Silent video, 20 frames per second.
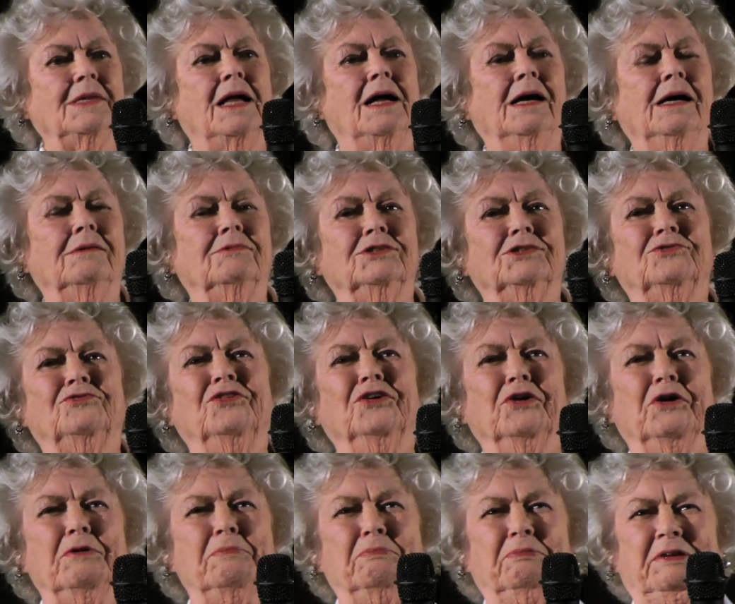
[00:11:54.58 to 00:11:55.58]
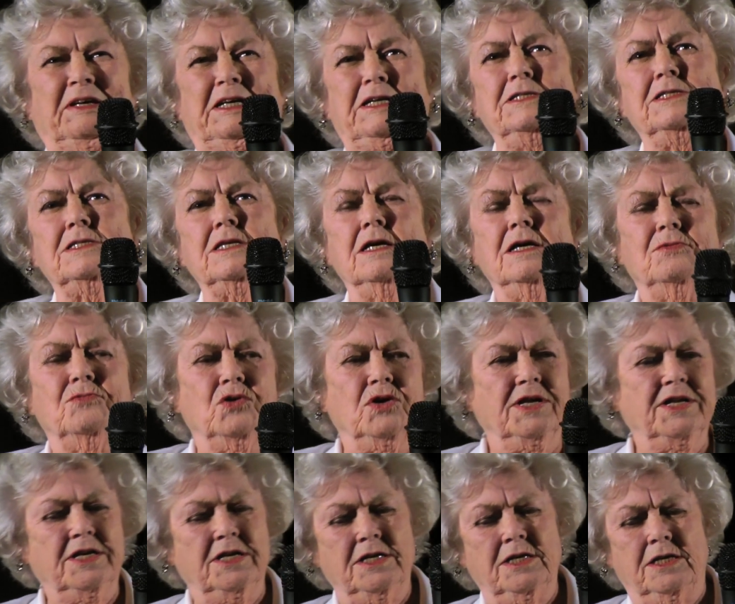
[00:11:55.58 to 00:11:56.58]
I was very pleased. I
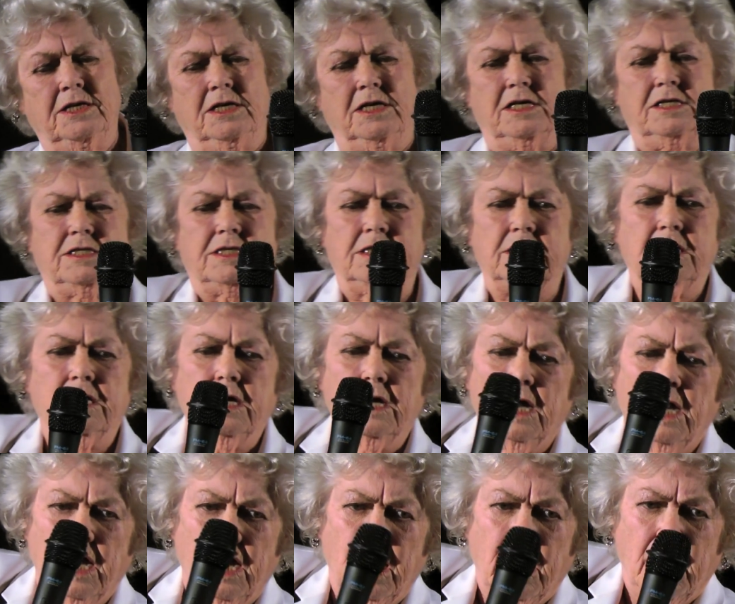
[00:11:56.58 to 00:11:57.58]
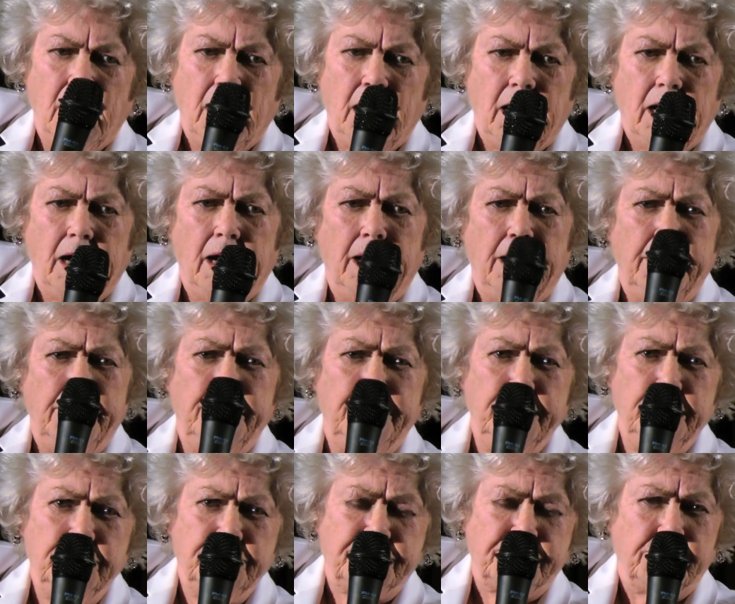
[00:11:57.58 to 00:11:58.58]
went in and I said, how do you
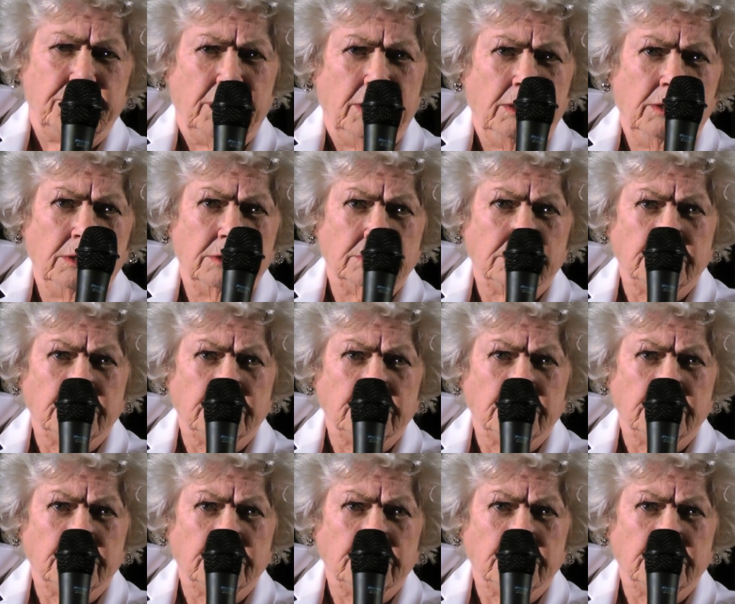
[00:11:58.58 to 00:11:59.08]
do, sir?